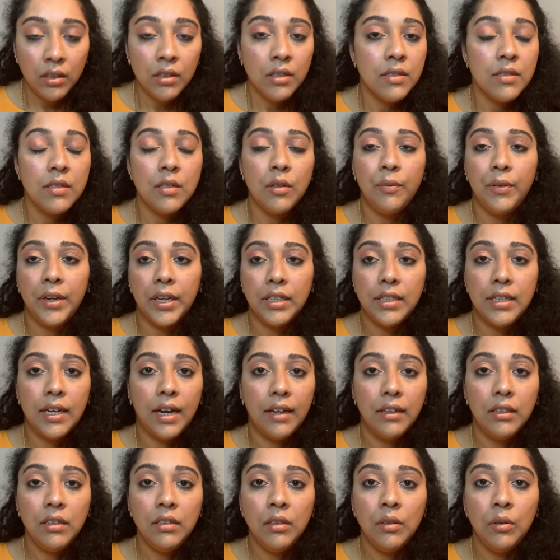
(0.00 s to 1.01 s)
So we are
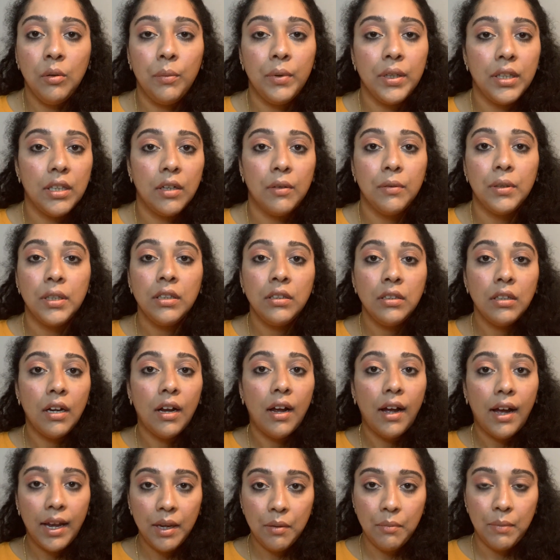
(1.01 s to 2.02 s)
done with our
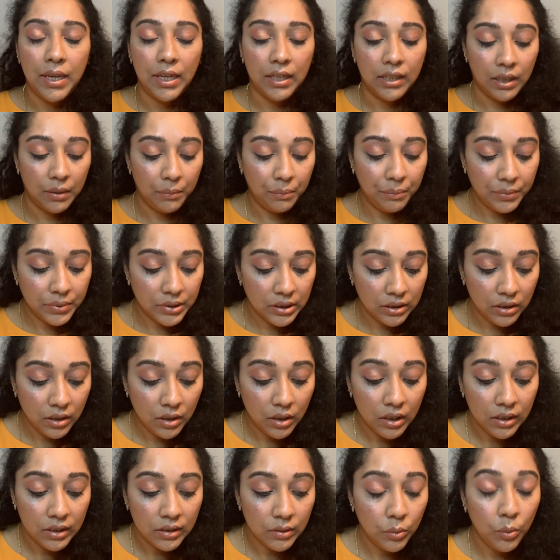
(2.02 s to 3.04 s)
eye makeup.
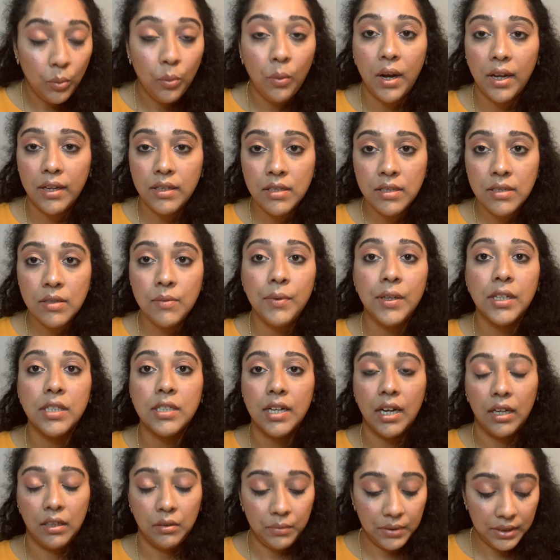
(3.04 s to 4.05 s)
Once we are
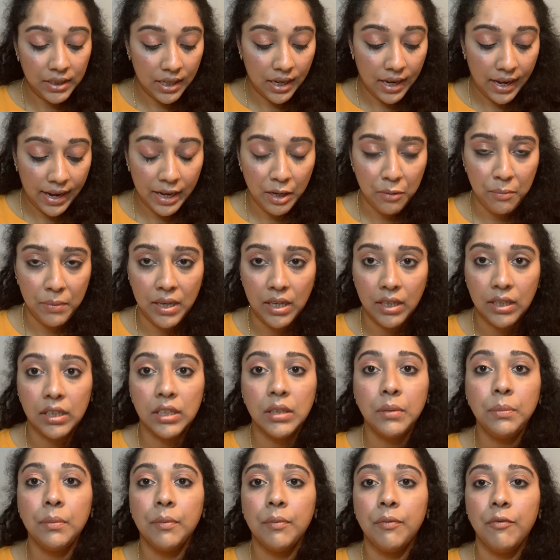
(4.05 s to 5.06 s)
done with the eye
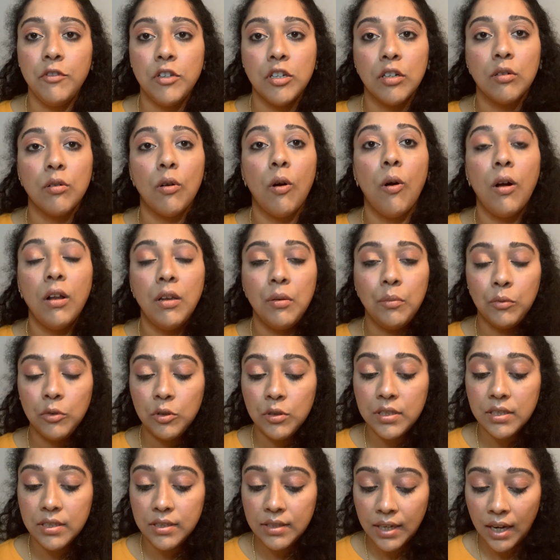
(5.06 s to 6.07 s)
makeup, you're
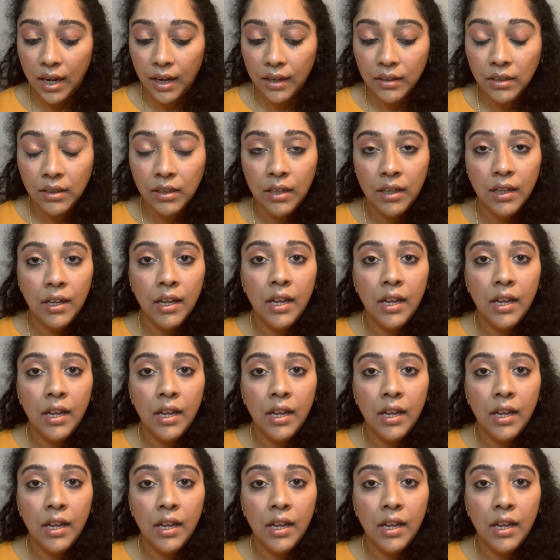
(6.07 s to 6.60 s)
almost done.